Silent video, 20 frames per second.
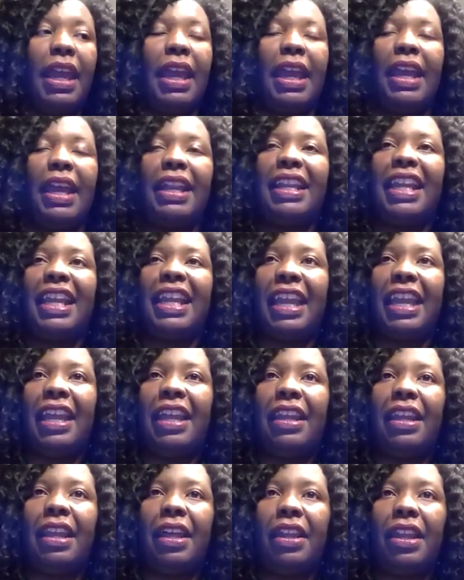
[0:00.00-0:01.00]
at the
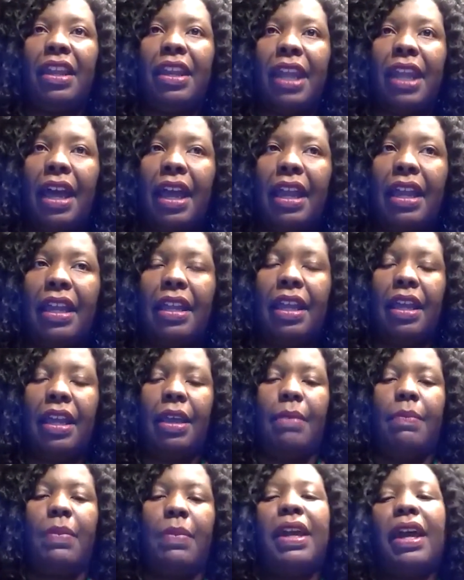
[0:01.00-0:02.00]
end of the night
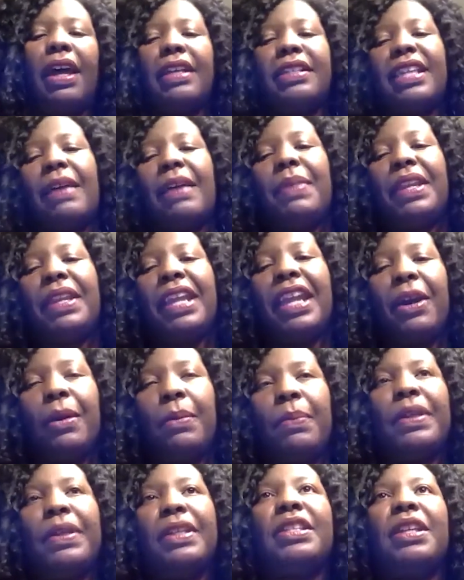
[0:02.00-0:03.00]
because i've been
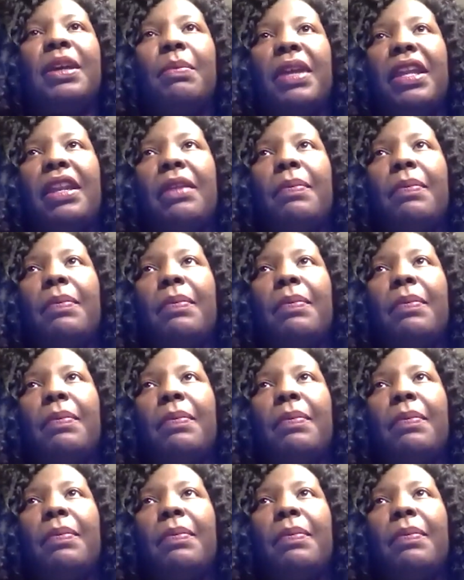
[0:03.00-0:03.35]
helping so many